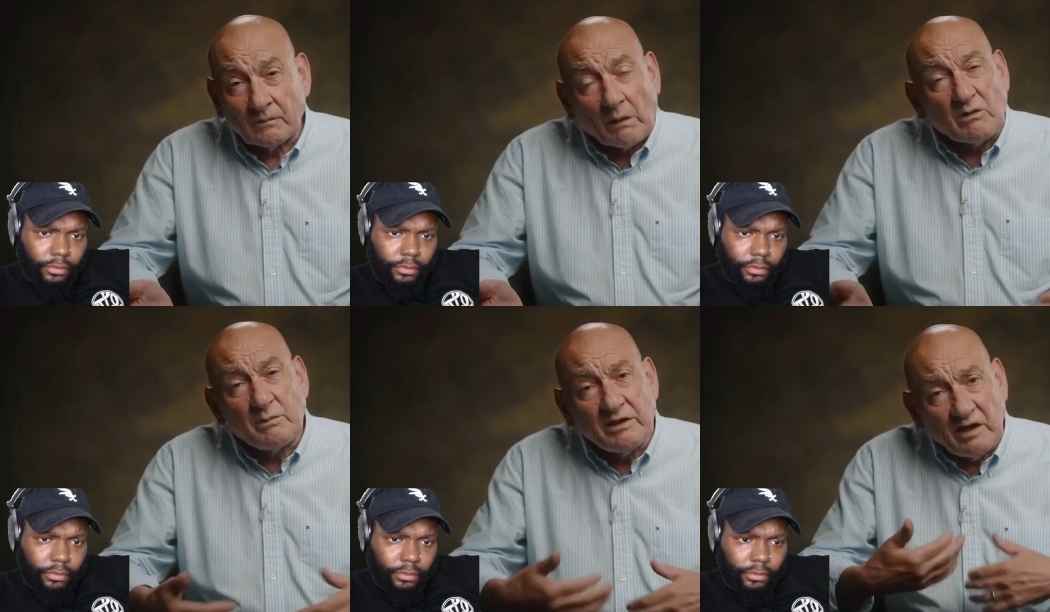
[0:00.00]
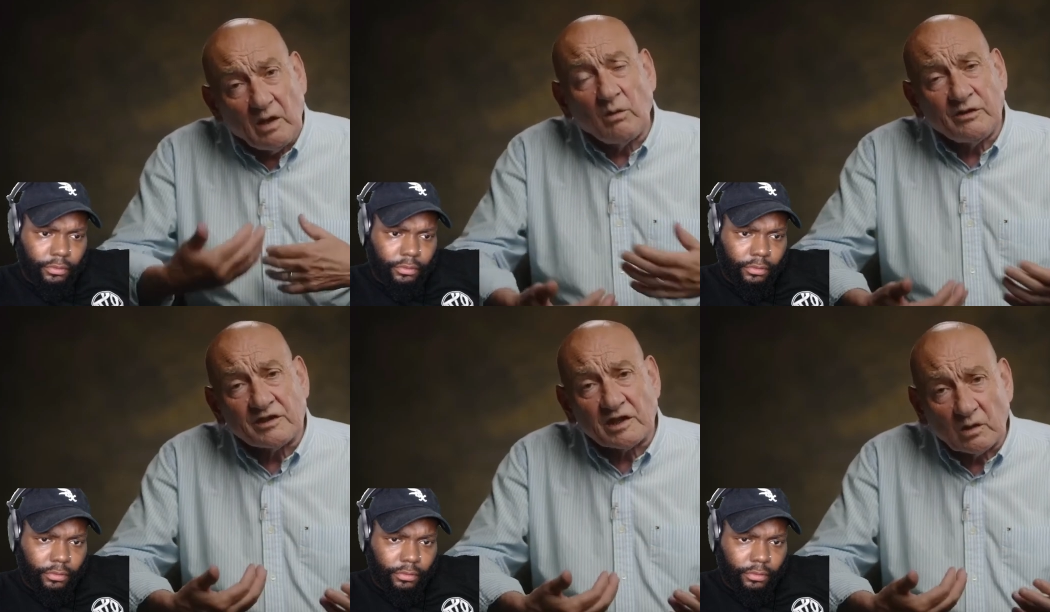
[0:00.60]
Speaker 1: It was been dealt
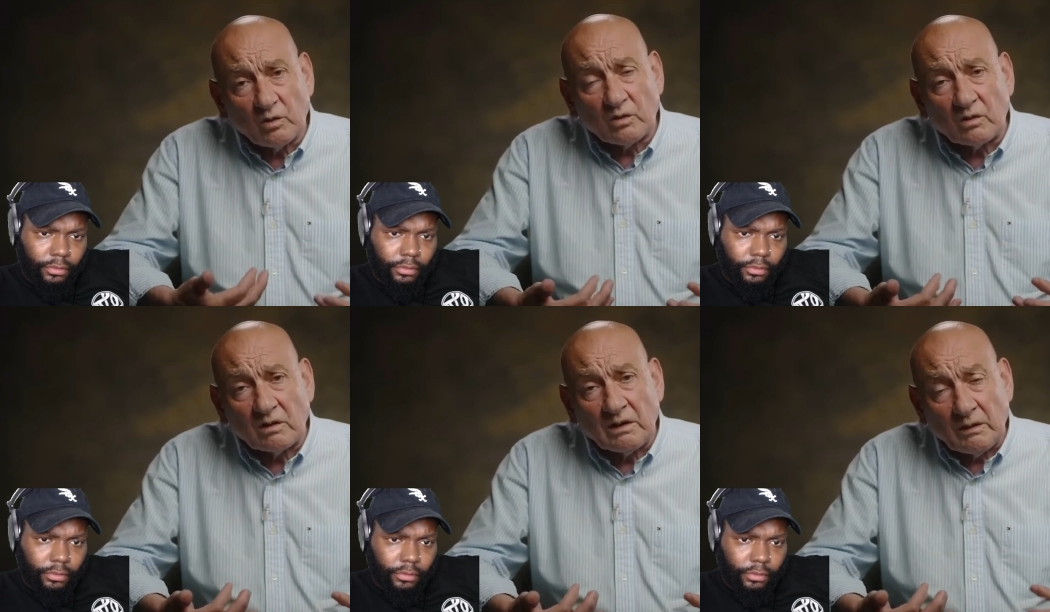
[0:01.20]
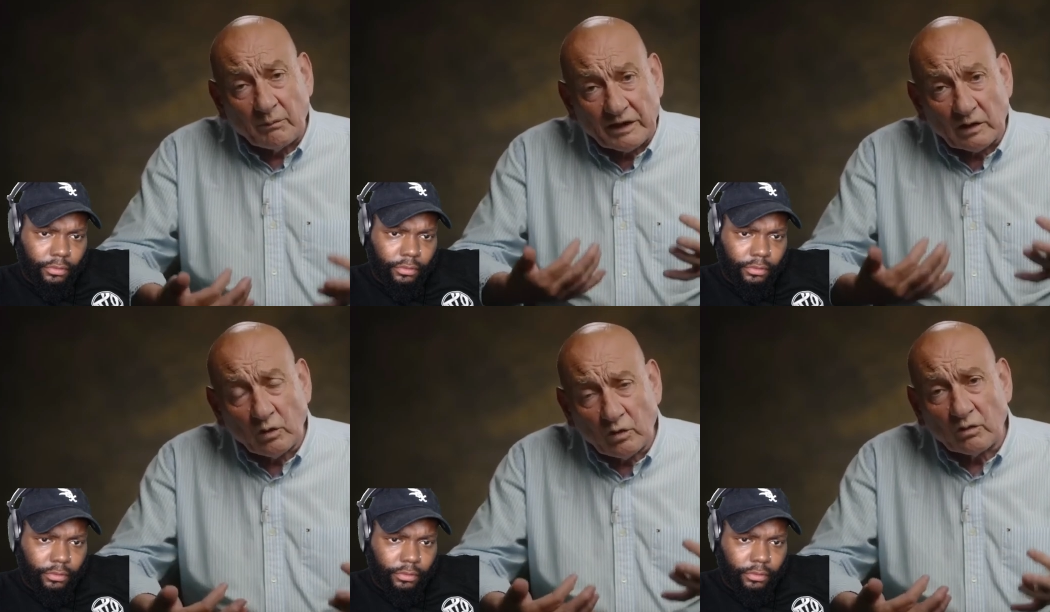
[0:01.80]
with as a local by the
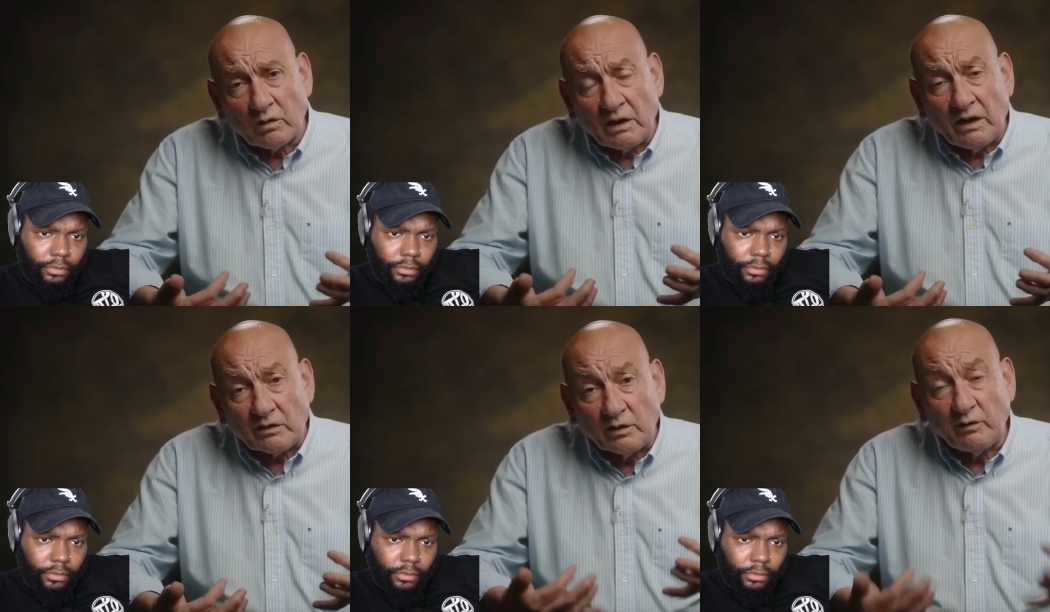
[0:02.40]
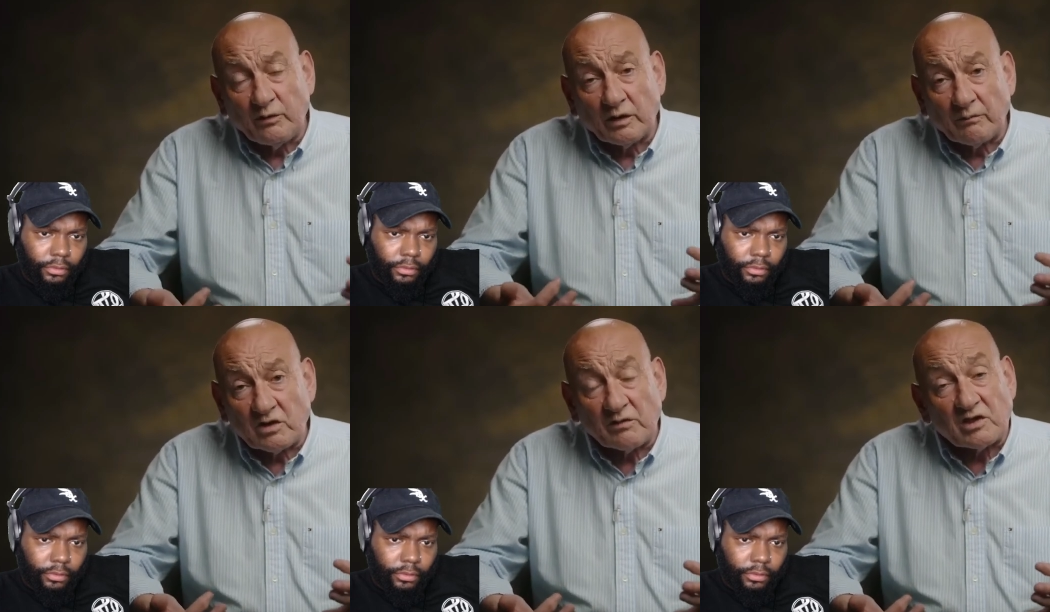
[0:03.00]
local
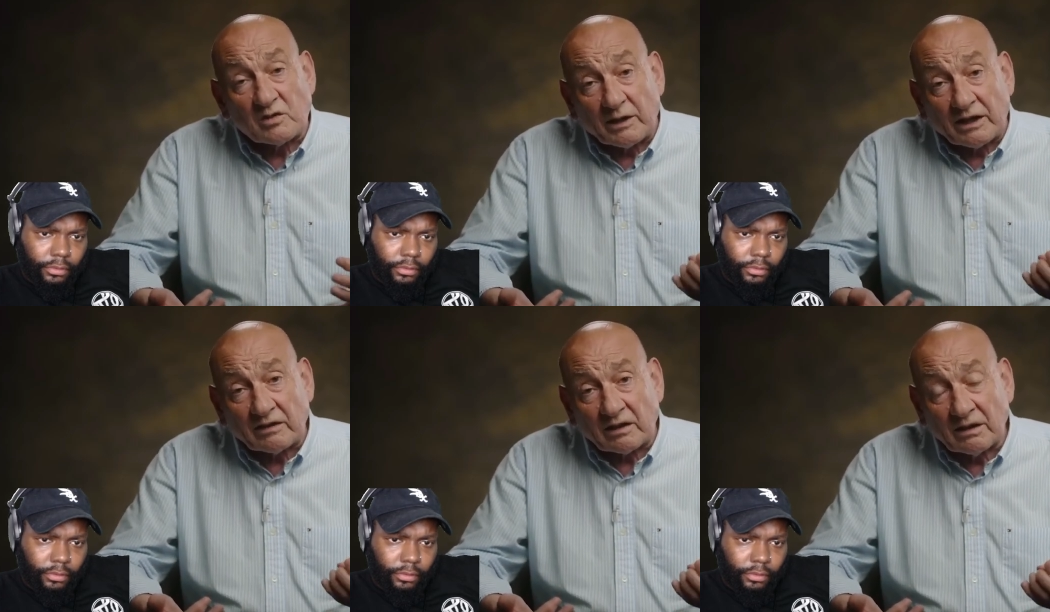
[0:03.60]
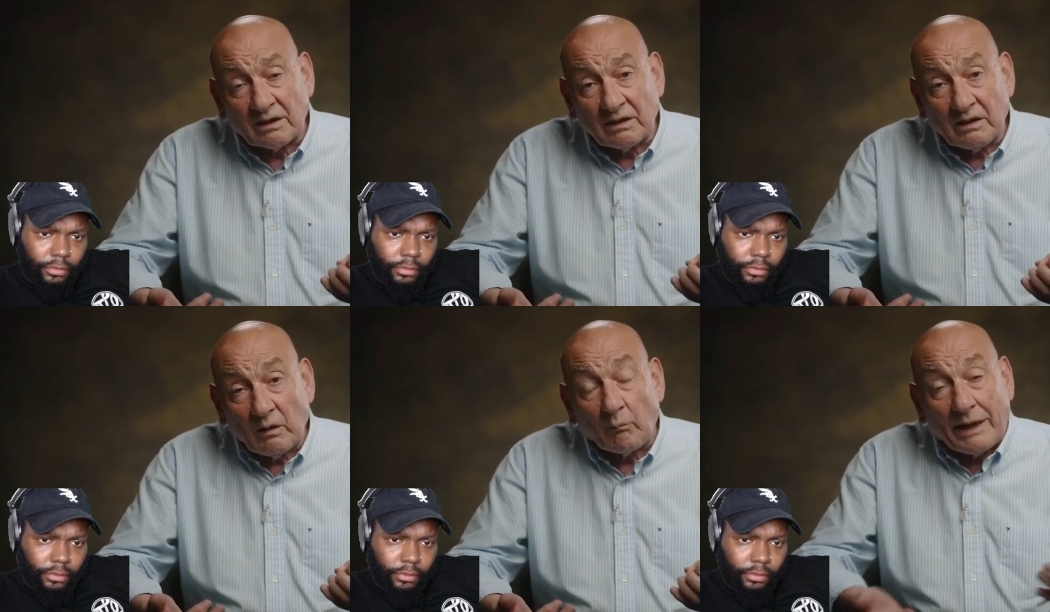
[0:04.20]
uniformed chief inspector,
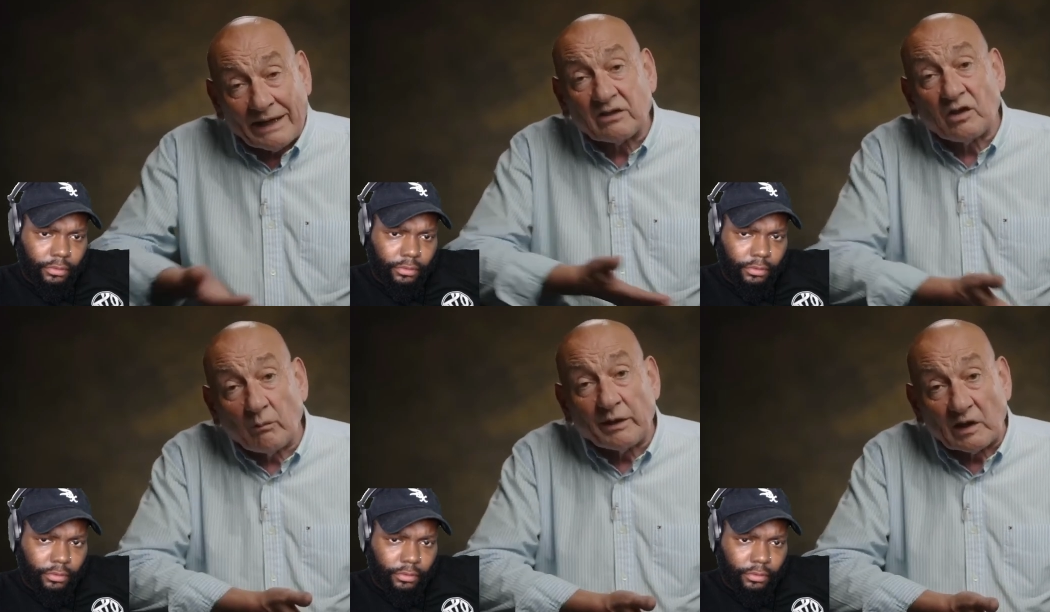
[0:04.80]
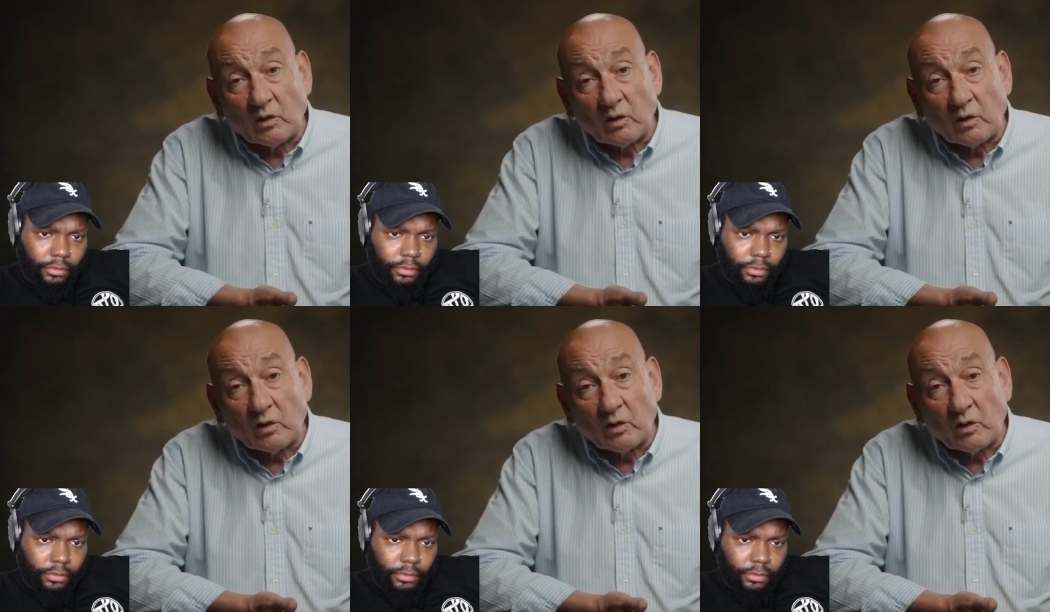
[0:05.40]
backed up by the